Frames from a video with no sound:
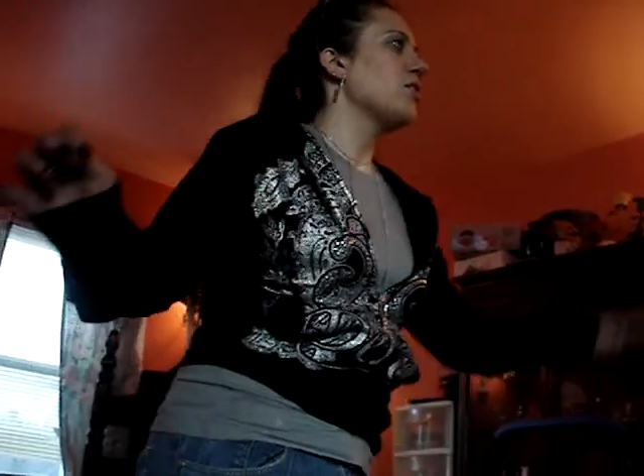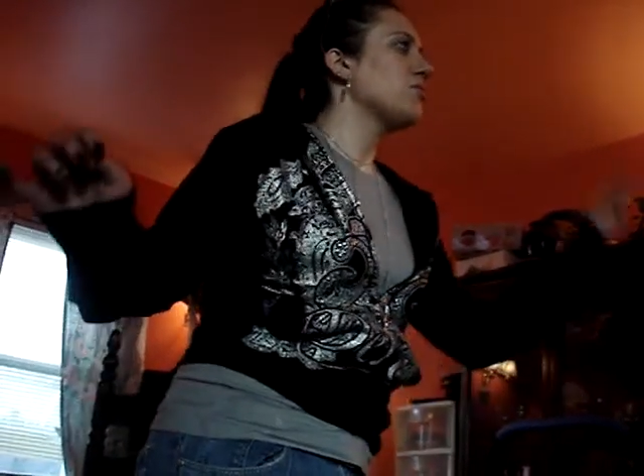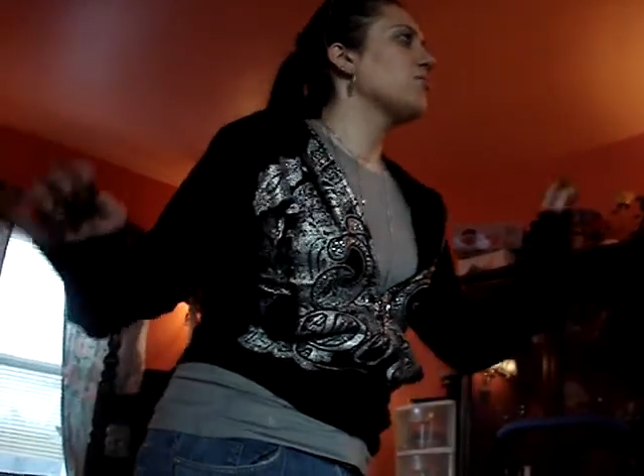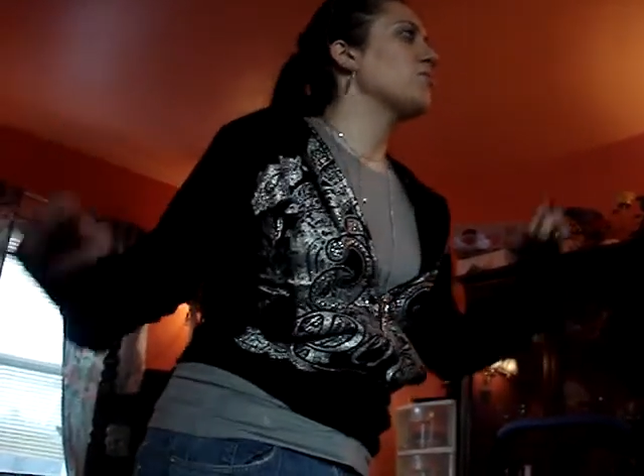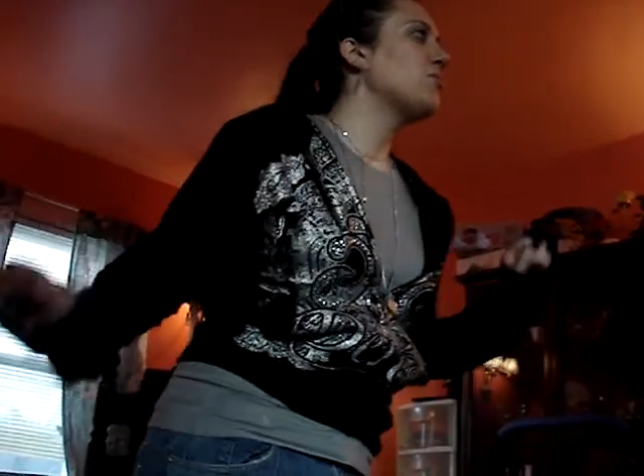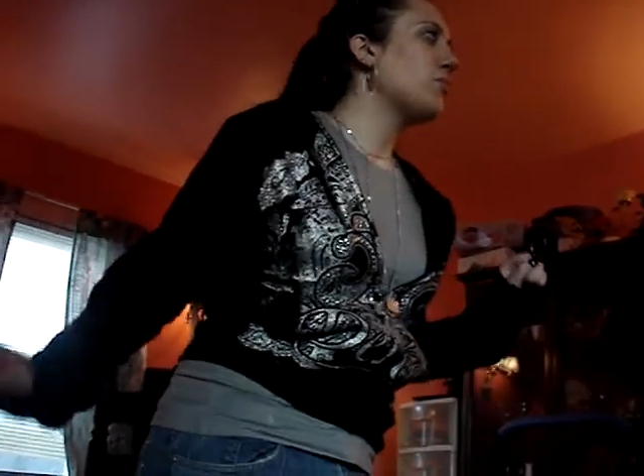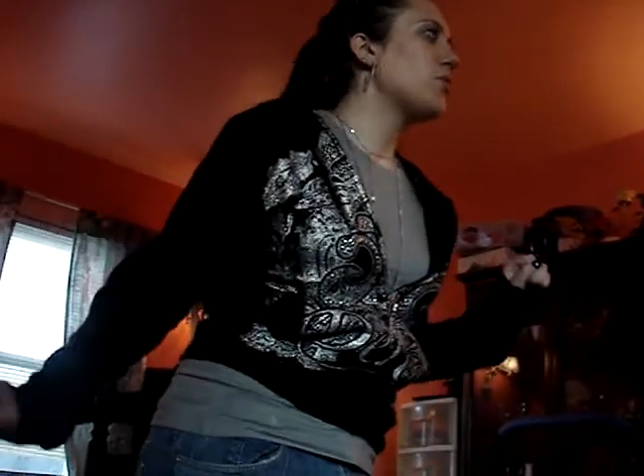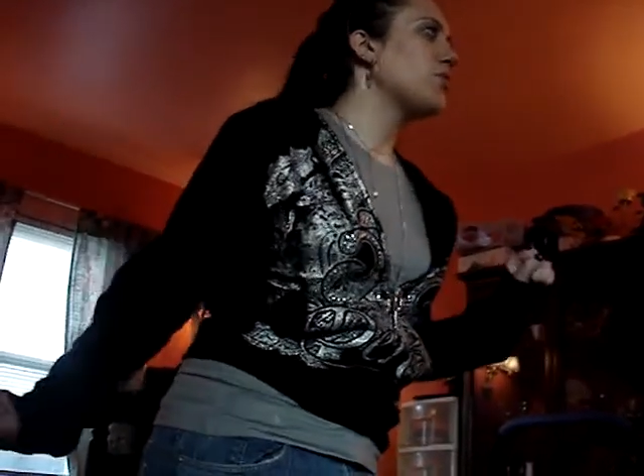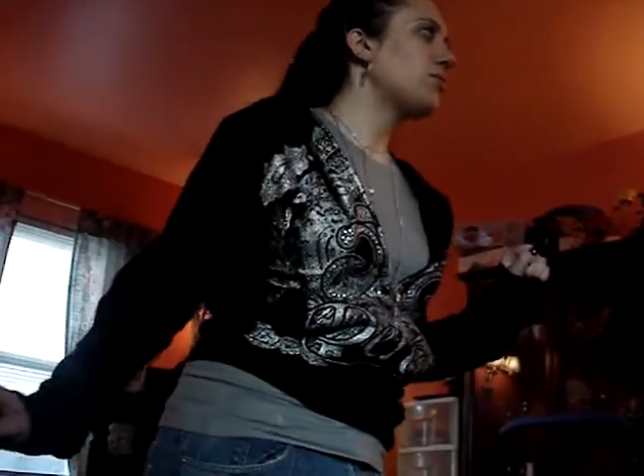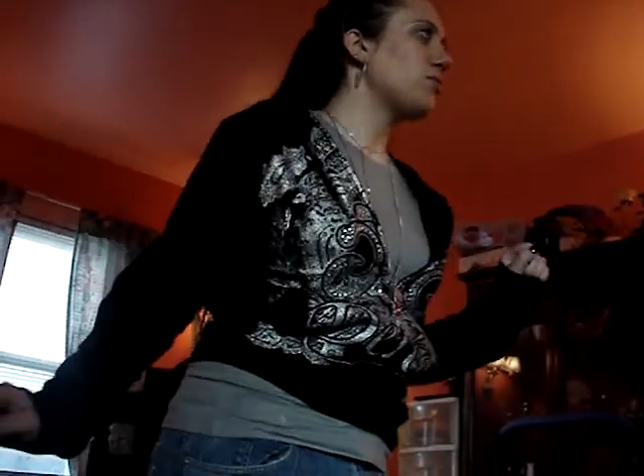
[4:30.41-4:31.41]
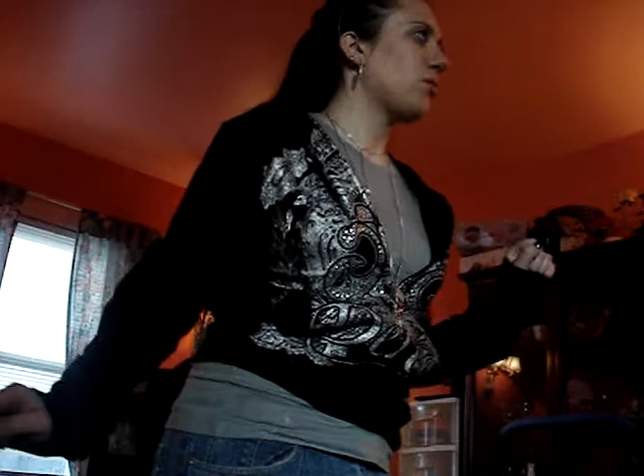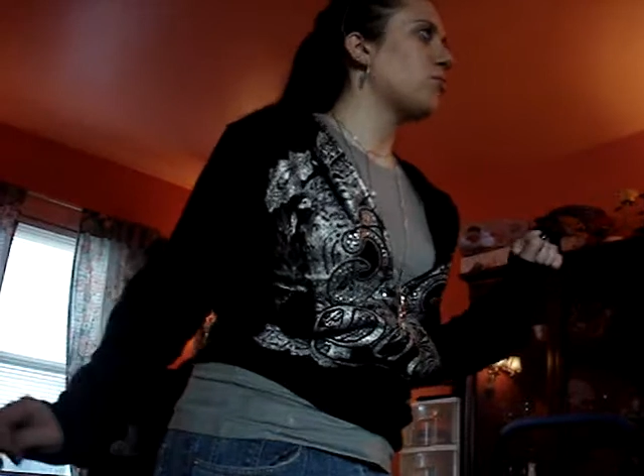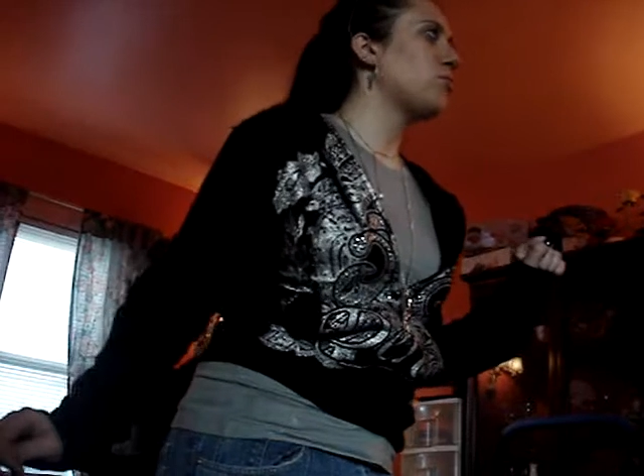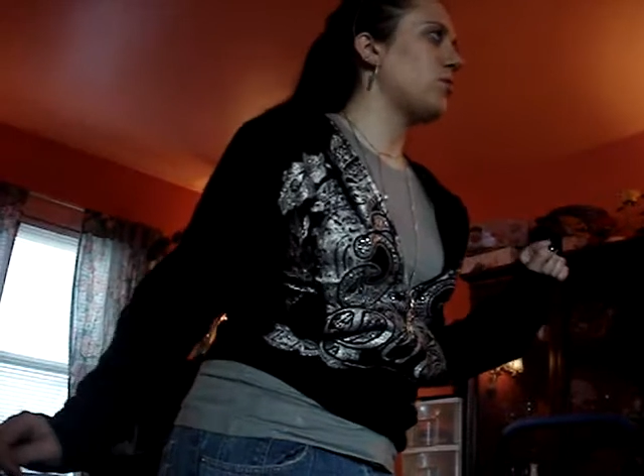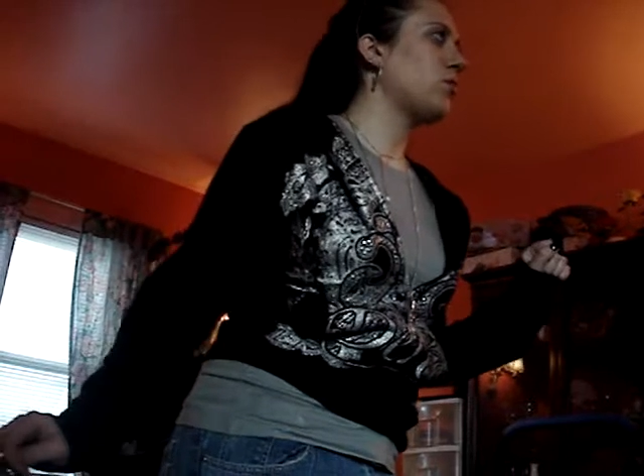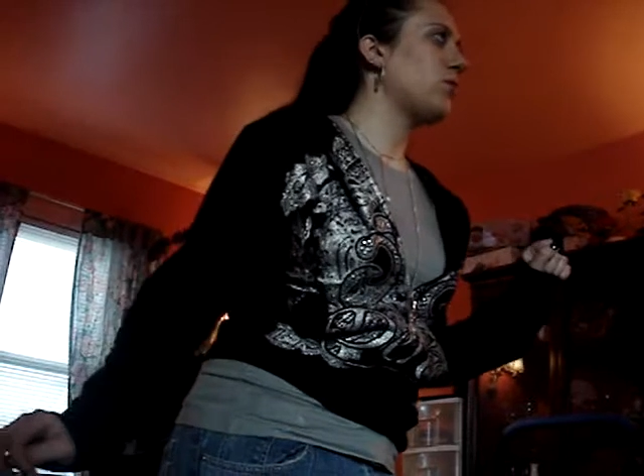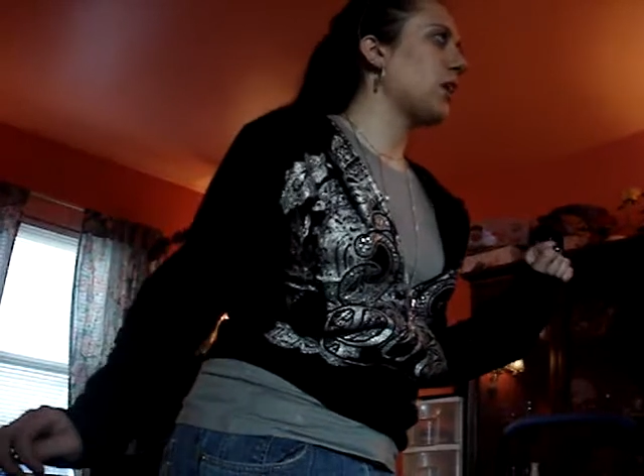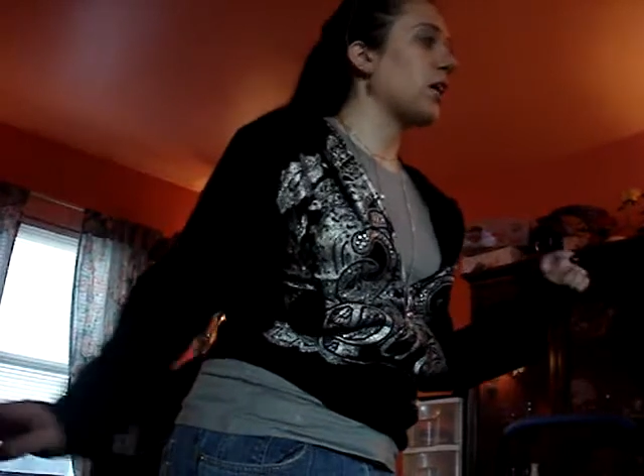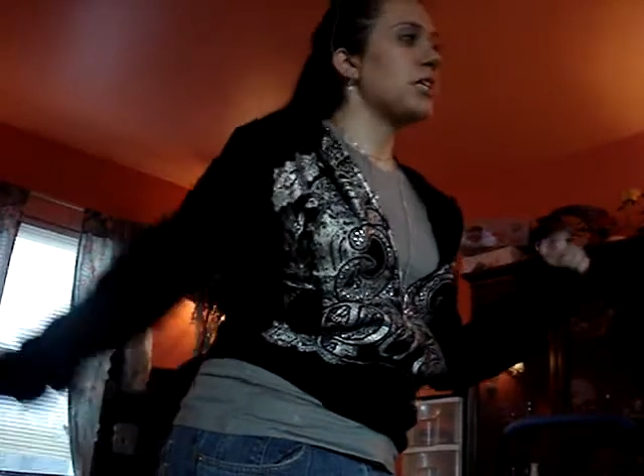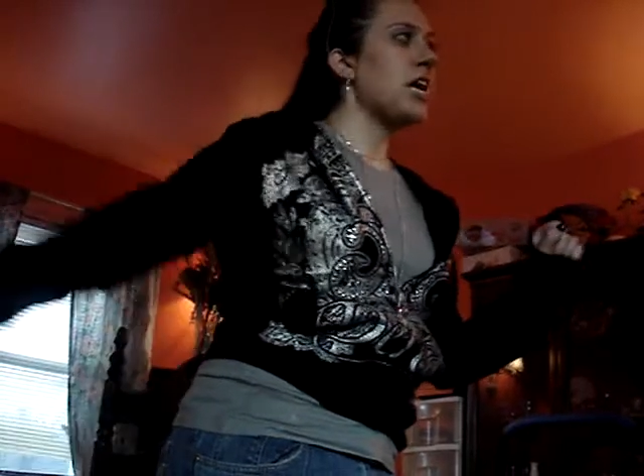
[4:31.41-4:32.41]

So, you know what? You just go do your thing.